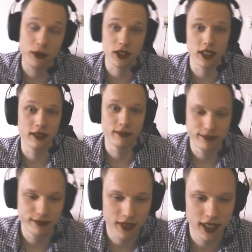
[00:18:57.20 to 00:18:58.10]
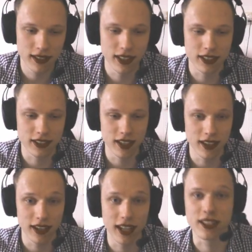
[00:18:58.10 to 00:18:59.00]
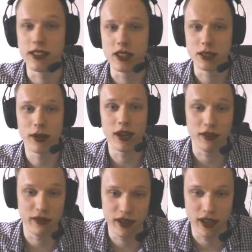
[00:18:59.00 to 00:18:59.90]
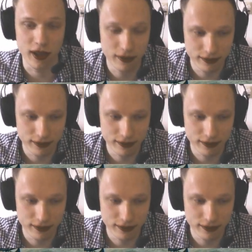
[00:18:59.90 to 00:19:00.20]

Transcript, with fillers: obviously, this is the less serious part of the video.